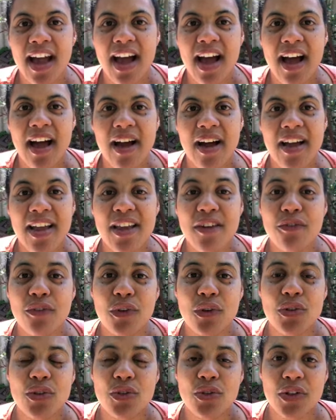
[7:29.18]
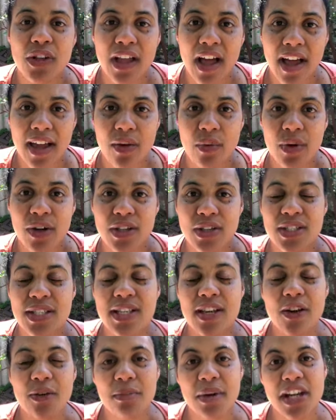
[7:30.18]
uh, if you do like what you
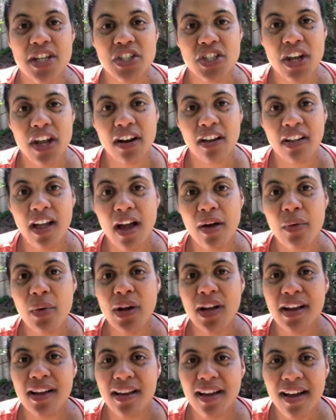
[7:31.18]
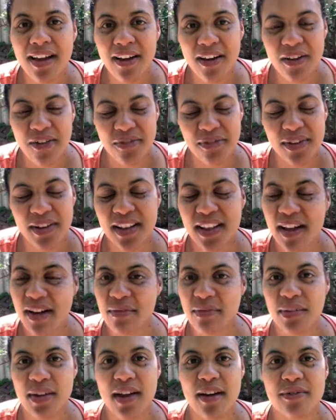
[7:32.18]
see on my channel I would love love
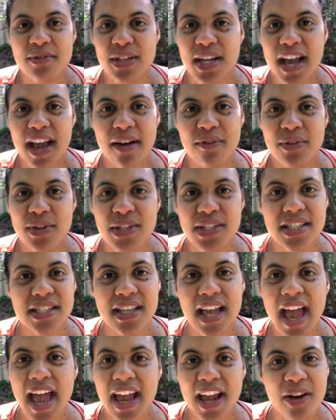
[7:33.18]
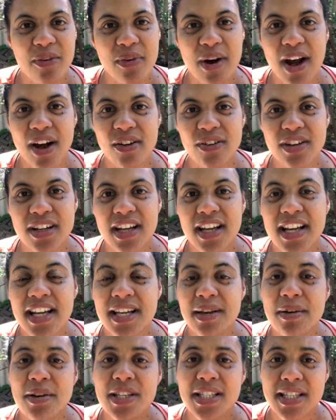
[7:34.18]
love to have you hang around
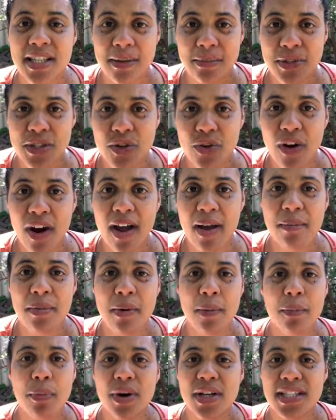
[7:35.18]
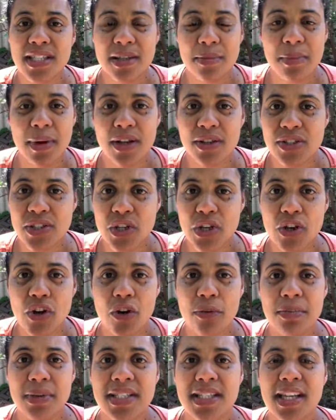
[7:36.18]
subscribe, press the bell so you
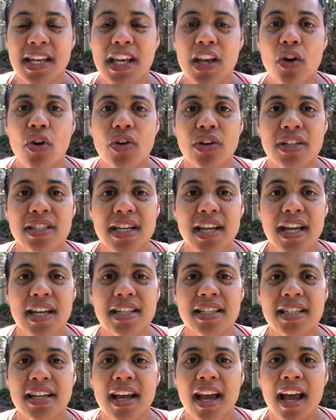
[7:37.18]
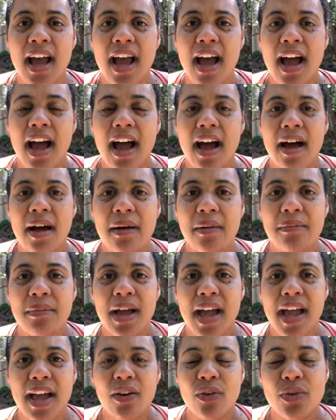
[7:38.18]
don't miss any content. Um,
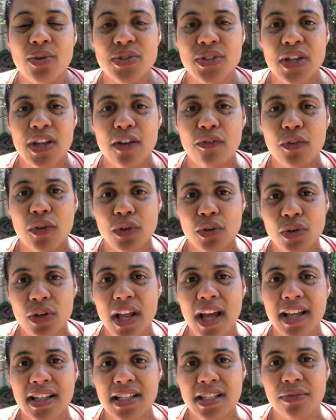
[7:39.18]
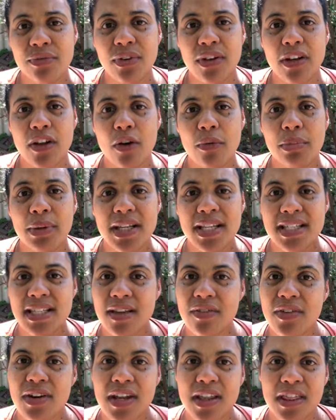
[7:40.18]
and also, if you do like this video, please
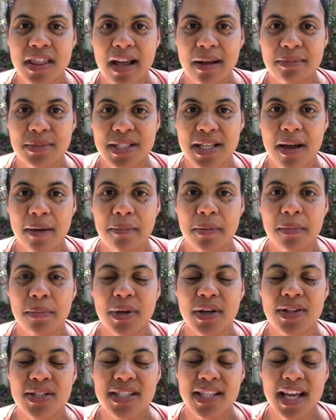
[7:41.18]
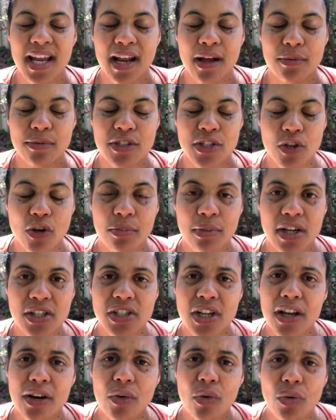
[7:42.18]
give it a thumbs up because that helps so much.
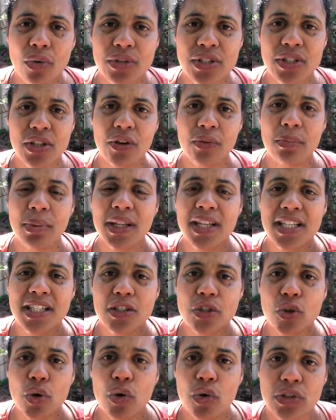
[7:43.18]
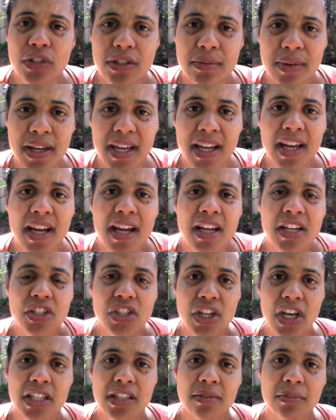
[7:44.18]
And also, please talk to me,
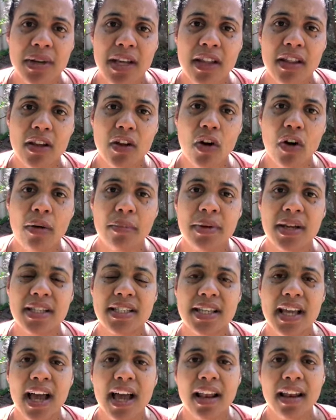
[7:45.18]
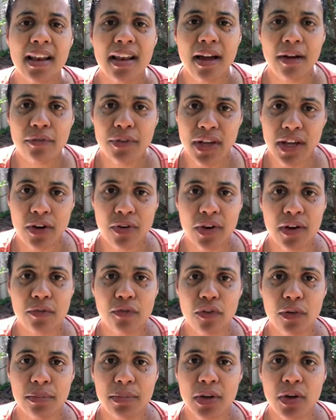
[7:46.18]
chat to me in the comments. I love hearing
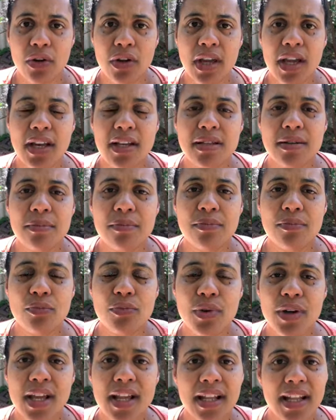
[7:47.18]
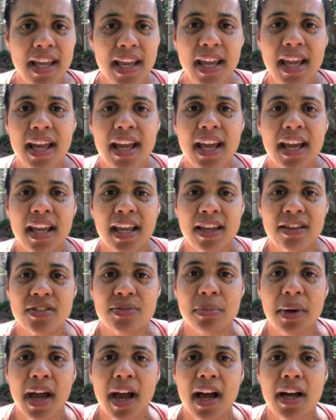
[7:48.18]
from you. It really gives
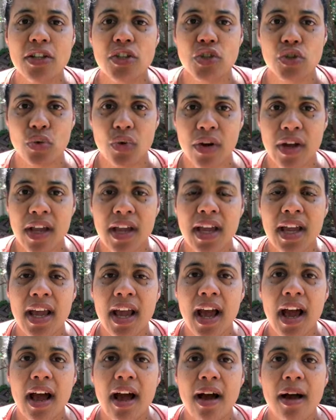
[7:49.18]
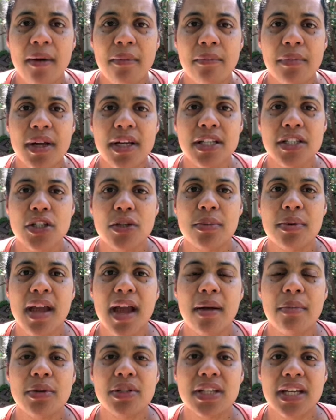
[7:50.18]
my heart joy um, to be
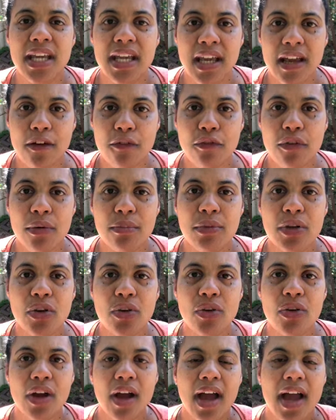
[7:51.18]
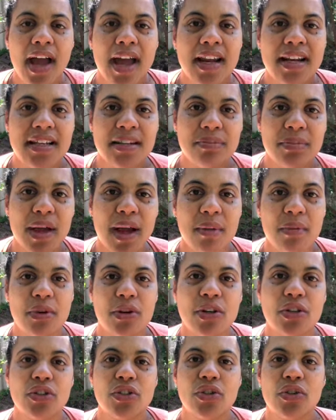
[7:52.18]
able to hear from you and be able
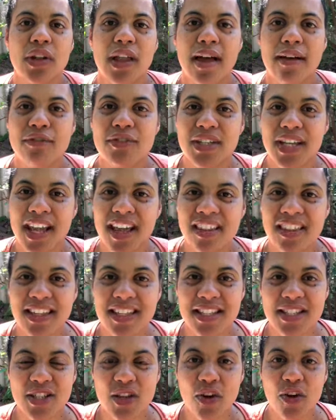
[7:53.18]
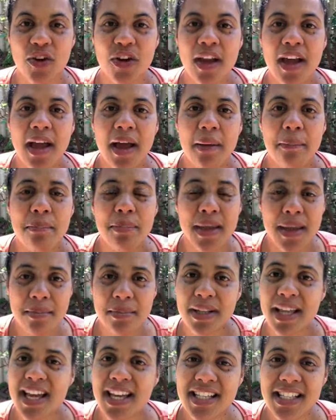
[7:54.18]
to do life together. So, be
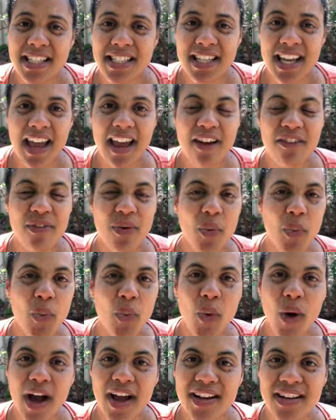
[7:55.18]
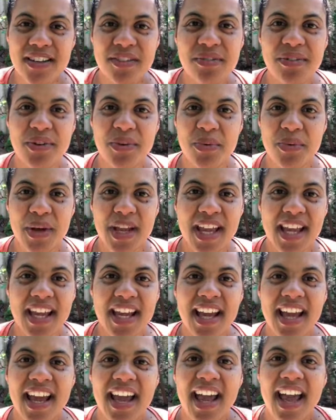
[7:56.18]
blessed, have a wonderful
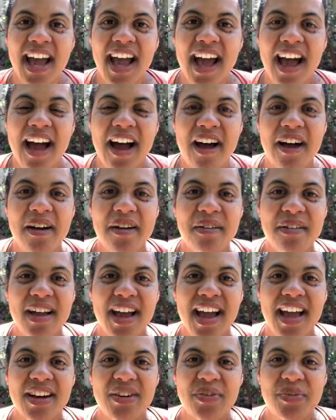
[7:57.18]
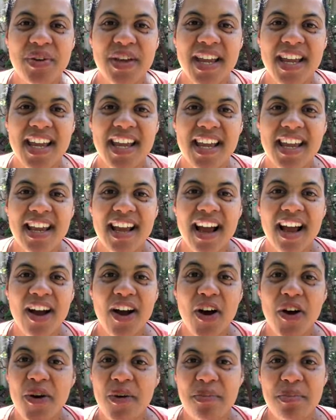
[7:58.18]
week, uh, and we
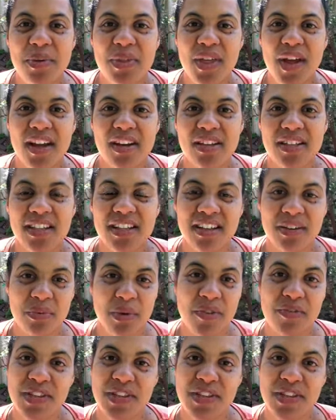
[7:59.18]
hope that we've